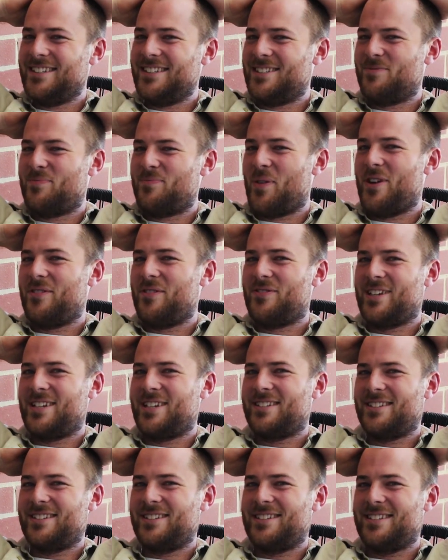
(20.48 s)
This is
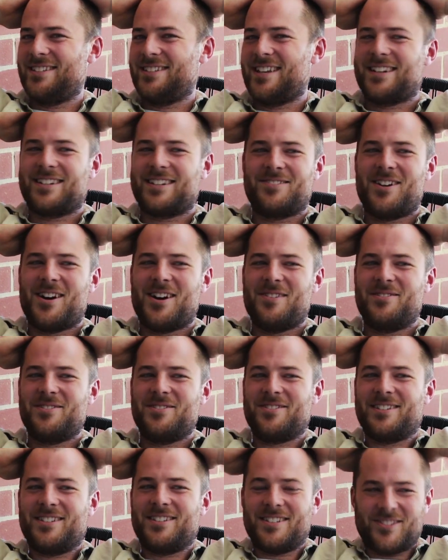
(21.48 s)
perfect. This is exactly why I'm
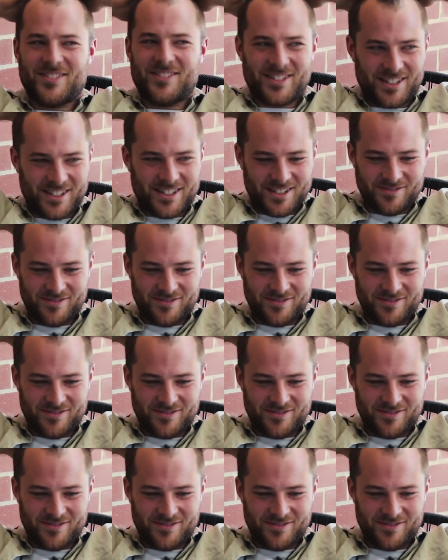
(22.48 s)
doing this with